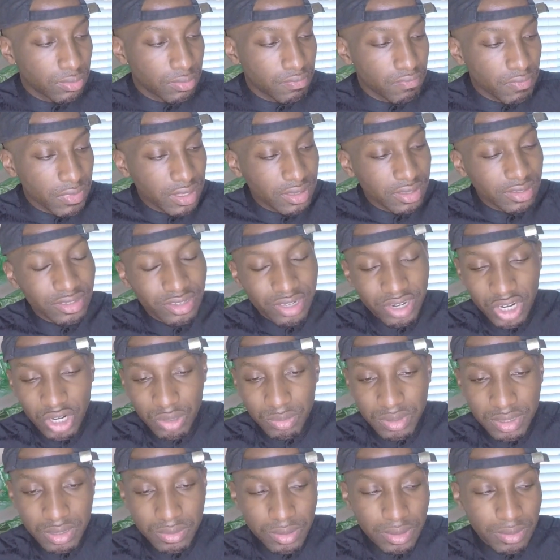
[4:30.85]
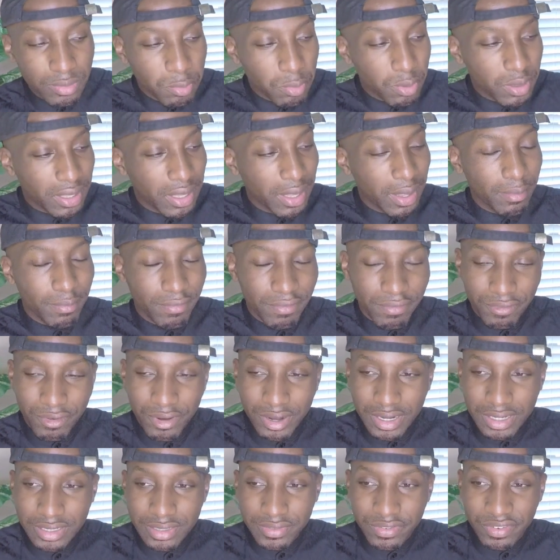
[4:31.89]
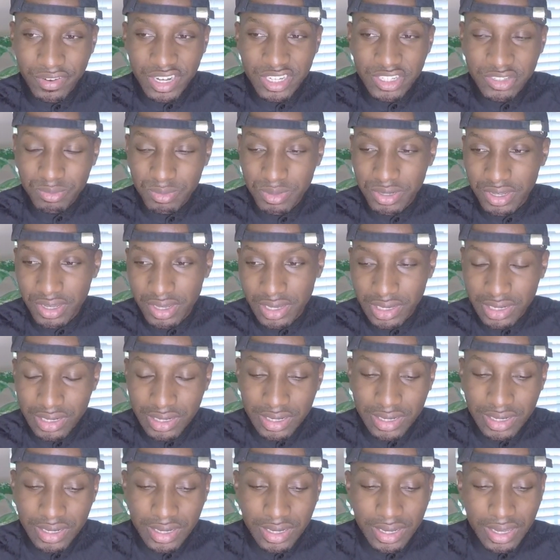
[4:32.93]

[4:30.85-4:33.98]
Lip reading: me and this girl, we became friends freshman year,